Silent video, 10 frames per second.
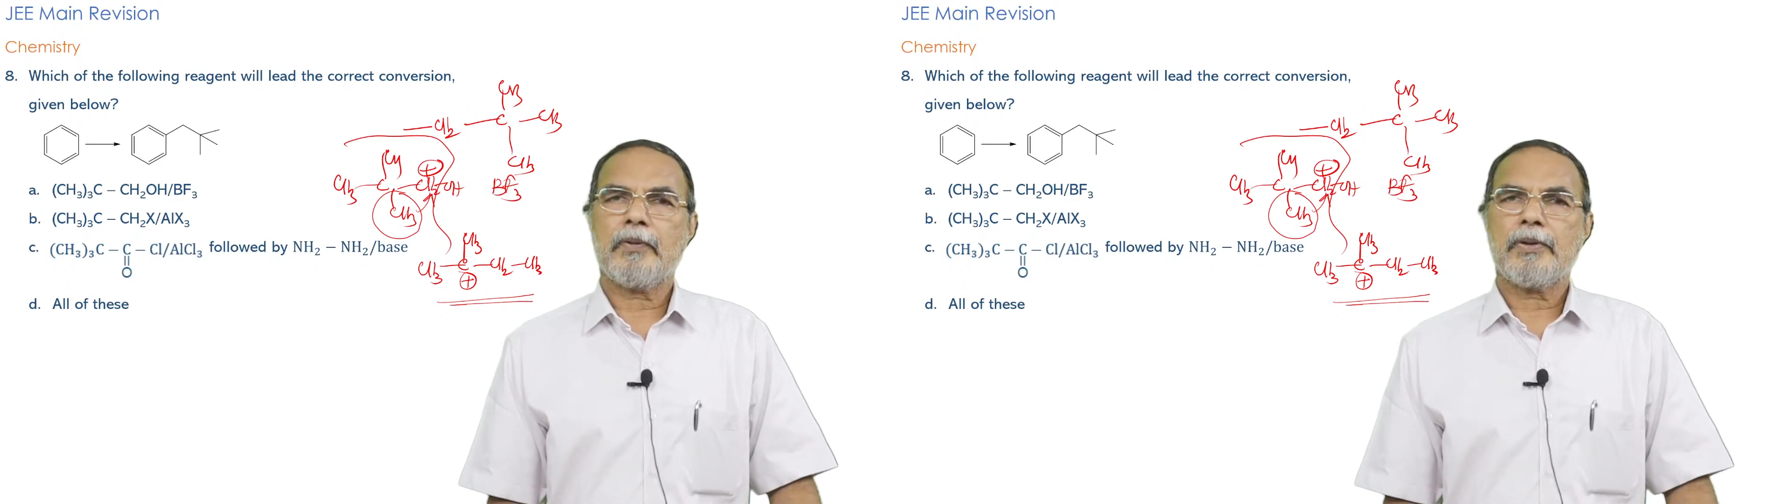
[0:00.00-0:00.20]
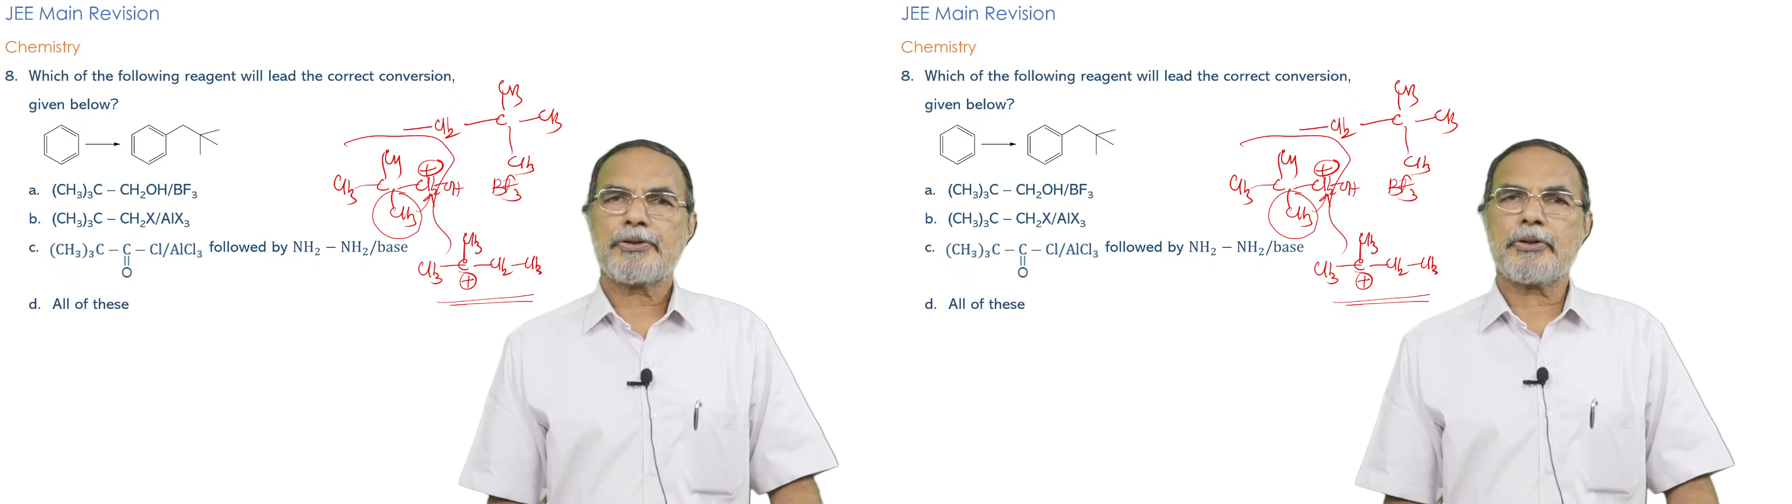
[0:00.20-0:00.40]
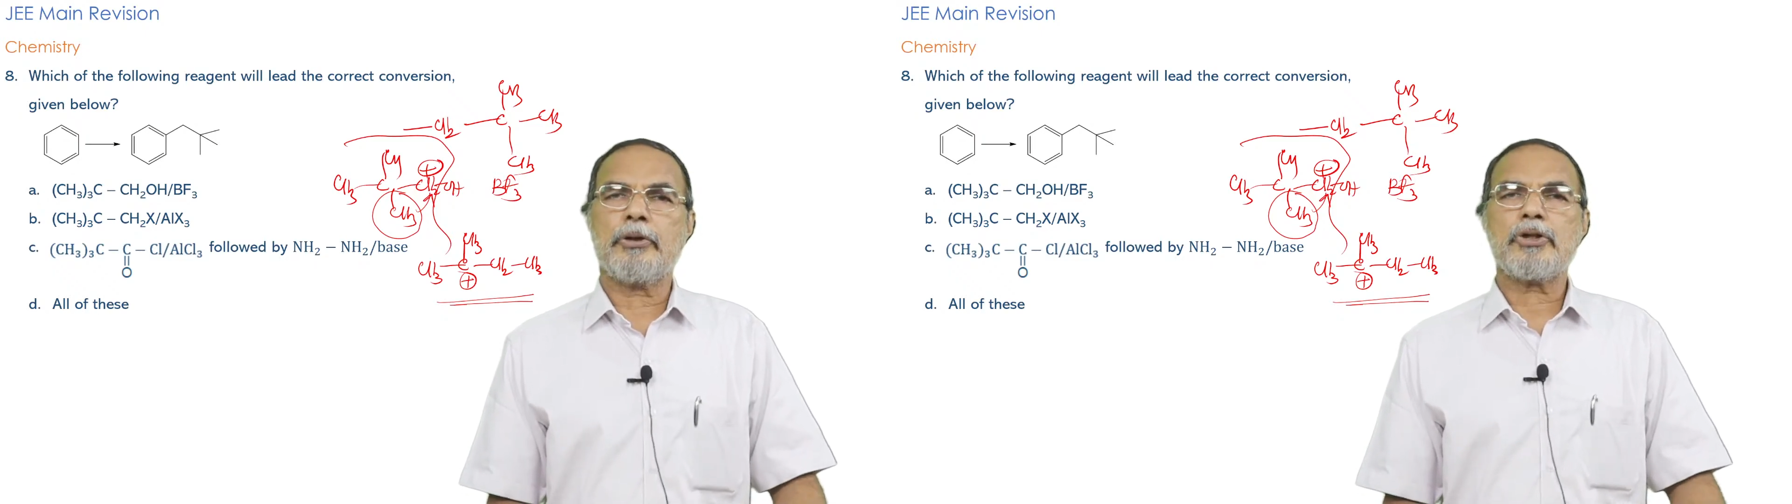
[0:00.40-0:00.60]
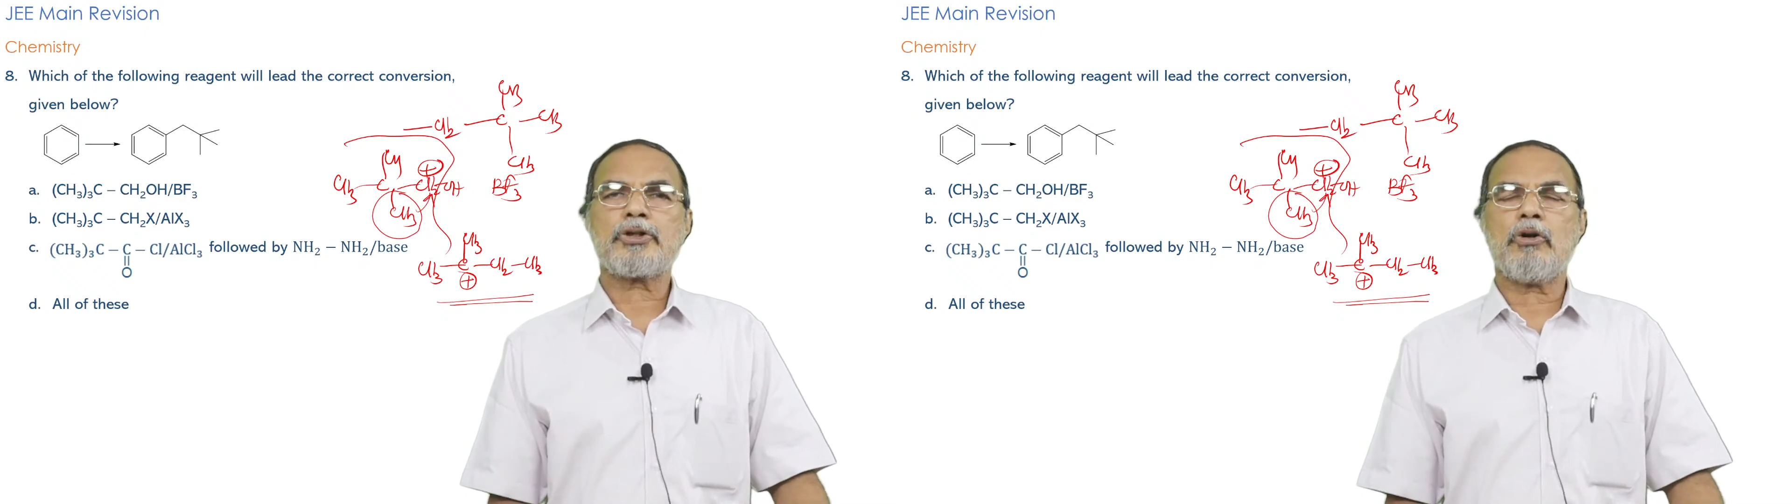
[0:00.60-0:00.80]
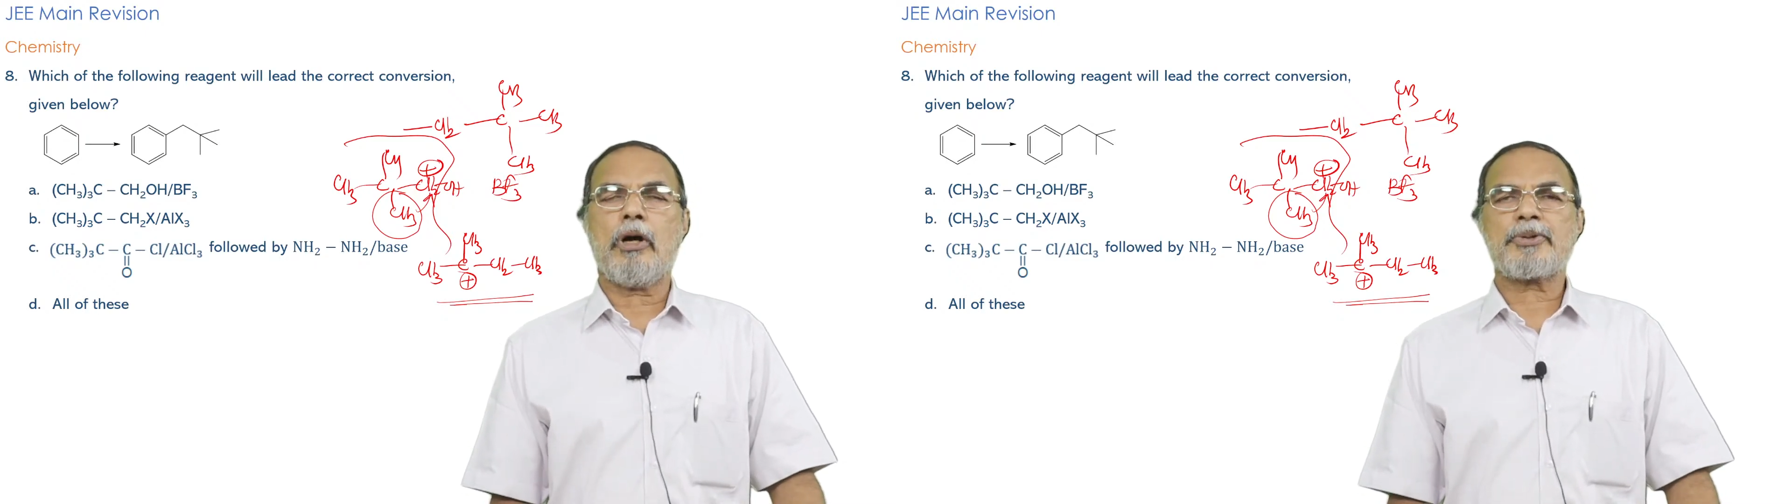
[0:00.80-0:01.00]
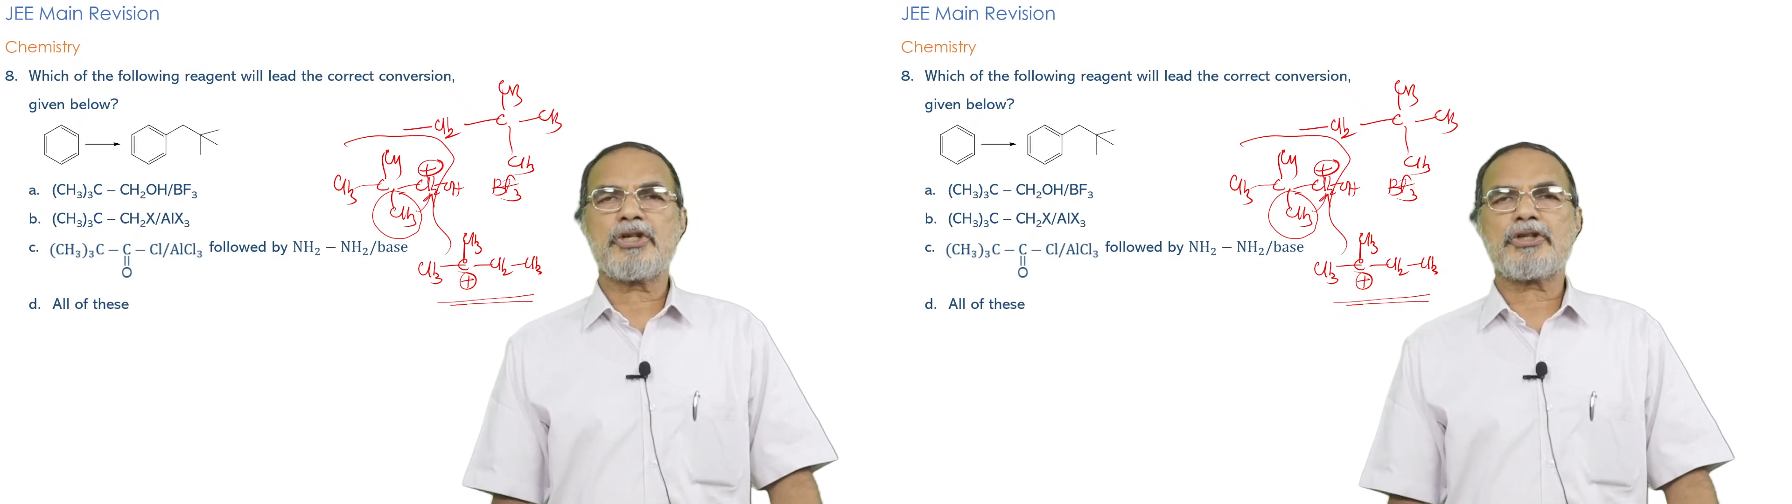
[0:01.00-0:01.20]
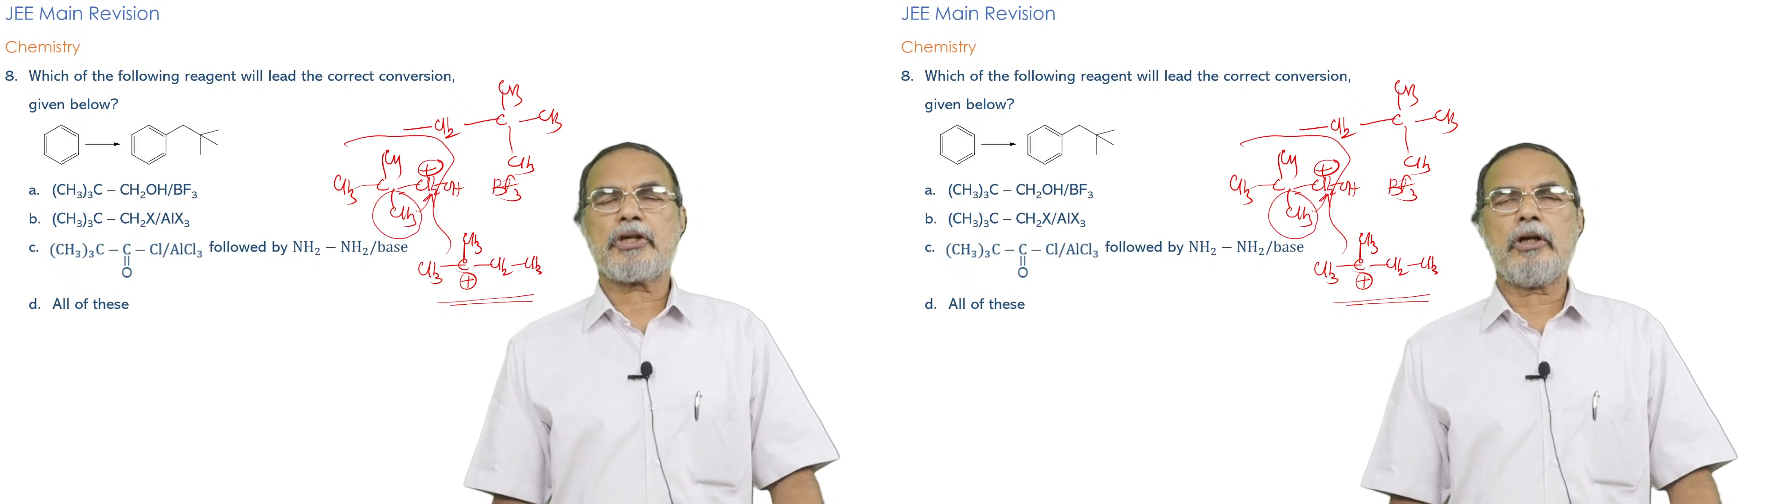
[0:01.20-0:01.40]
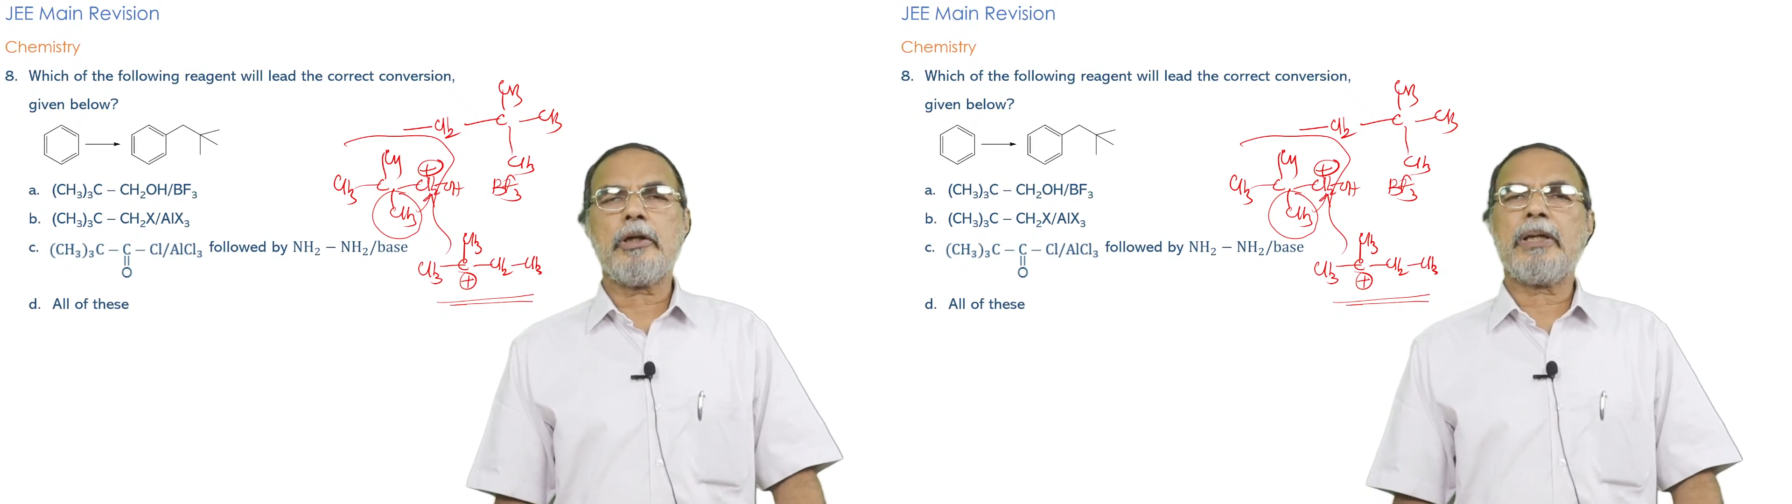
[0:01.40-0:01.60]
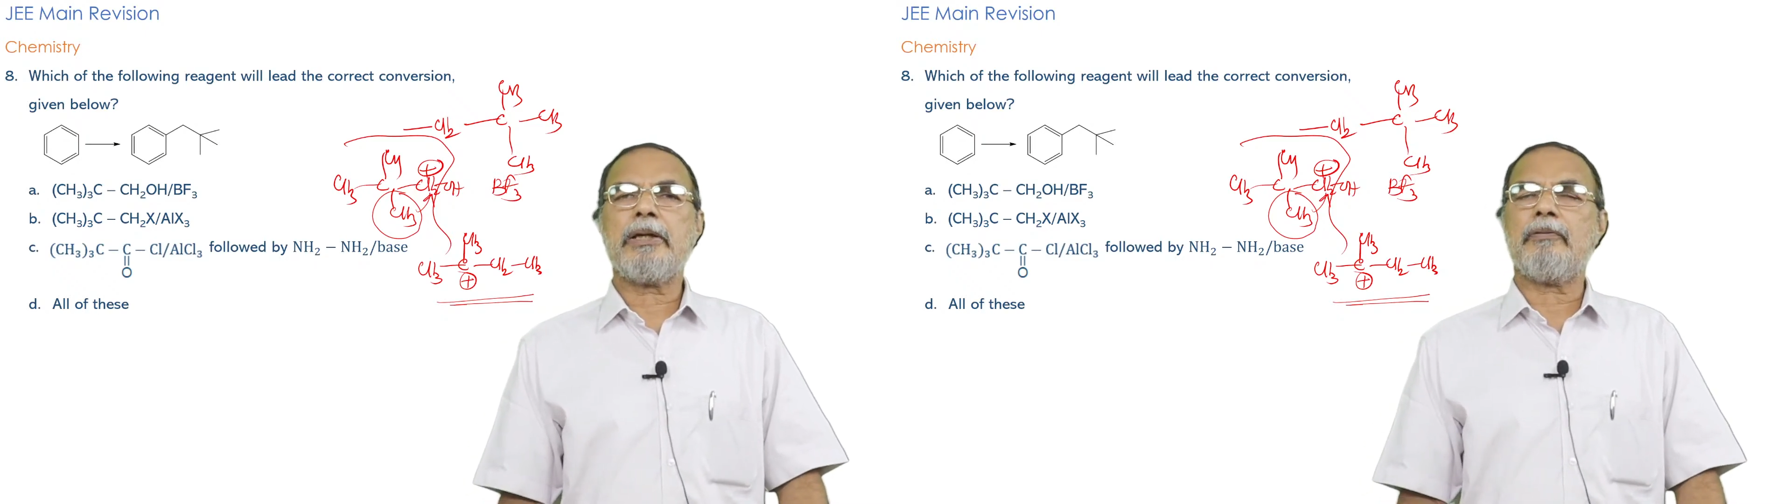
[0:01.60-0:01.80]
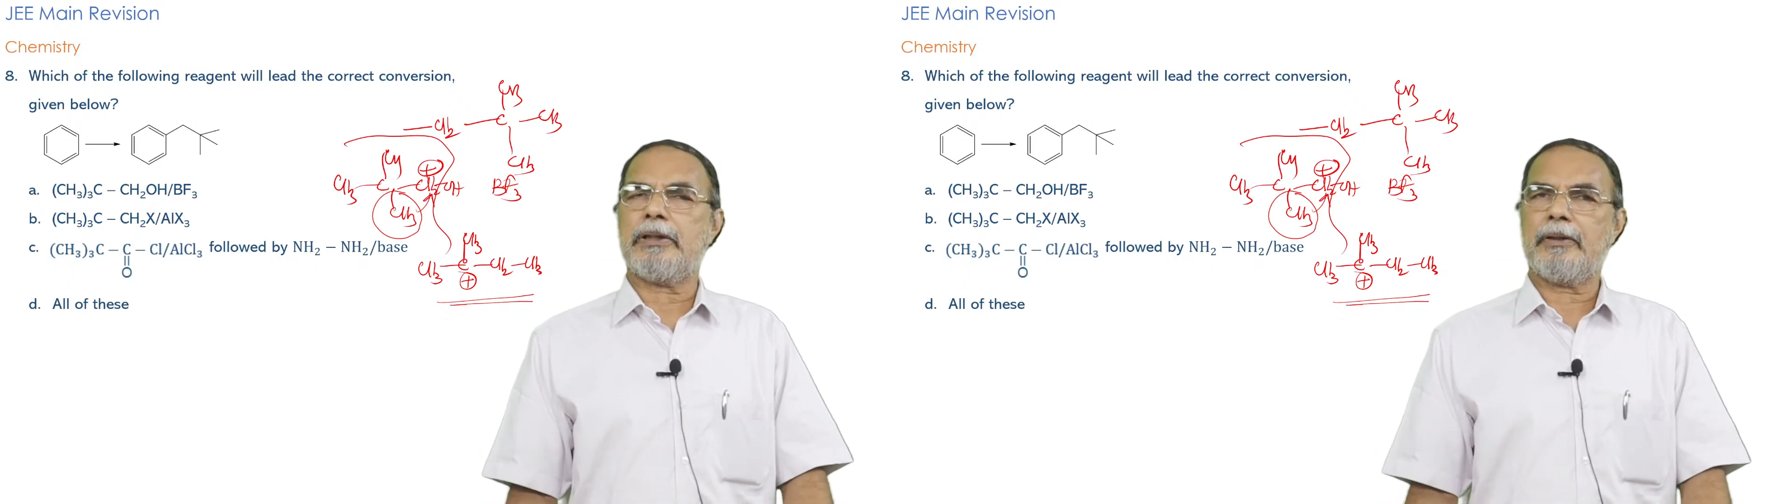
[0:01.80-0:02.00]
So those two options cannot be
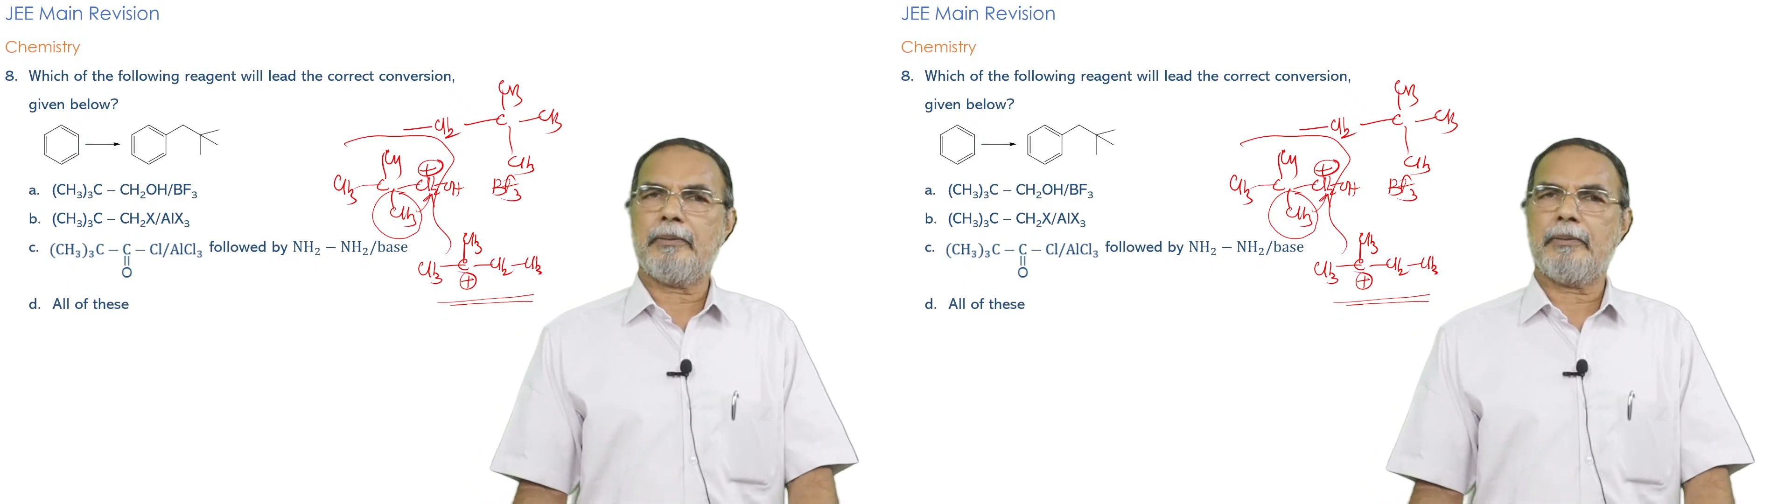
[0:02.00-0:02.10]
given.